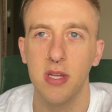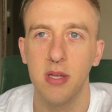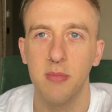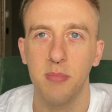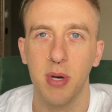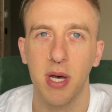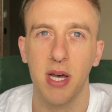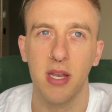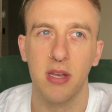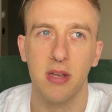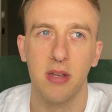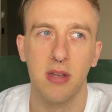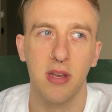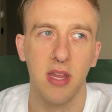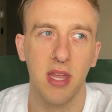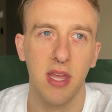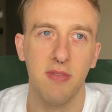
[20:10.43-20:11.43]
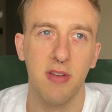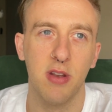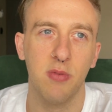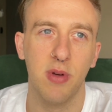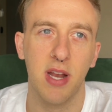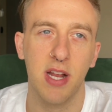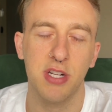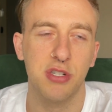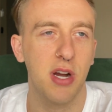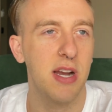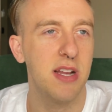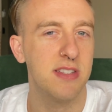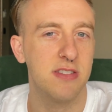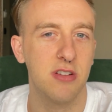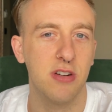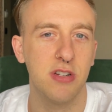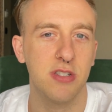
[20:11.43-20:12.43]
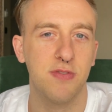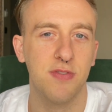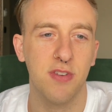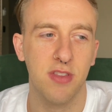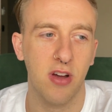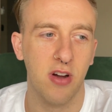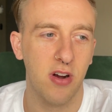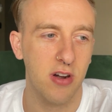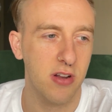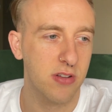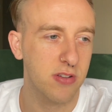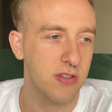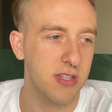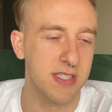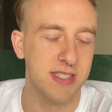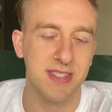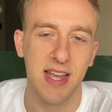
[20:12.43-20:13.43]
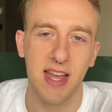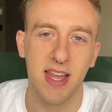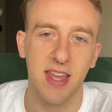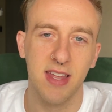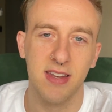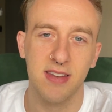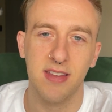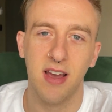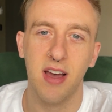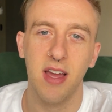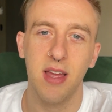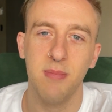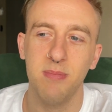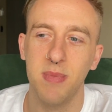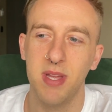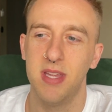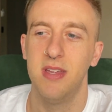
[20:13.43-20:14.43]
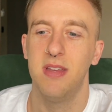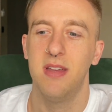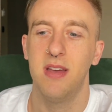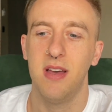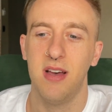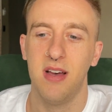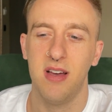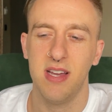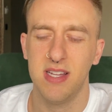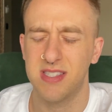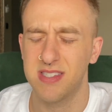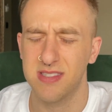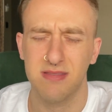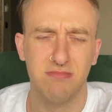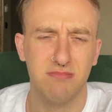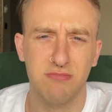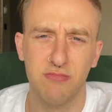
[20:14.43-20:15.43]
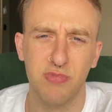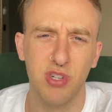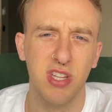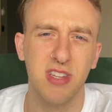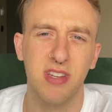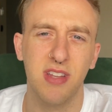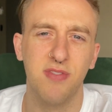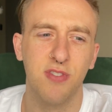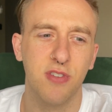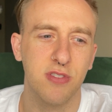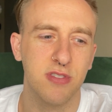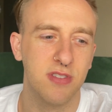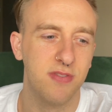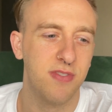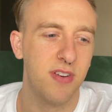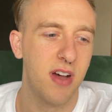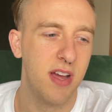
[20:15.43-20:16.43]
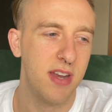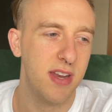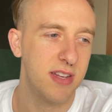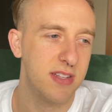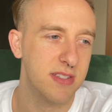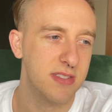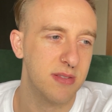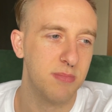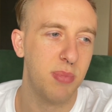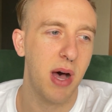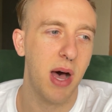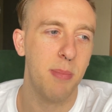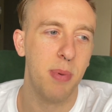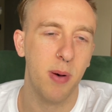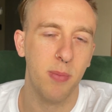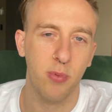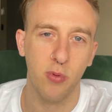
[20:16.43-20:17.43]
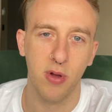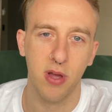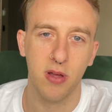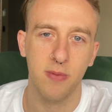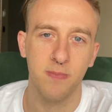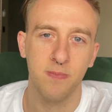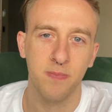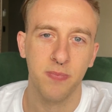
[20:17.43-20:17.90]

but even when I try to search for the article a second time, it's really difficult to find. It doesn't pop up well.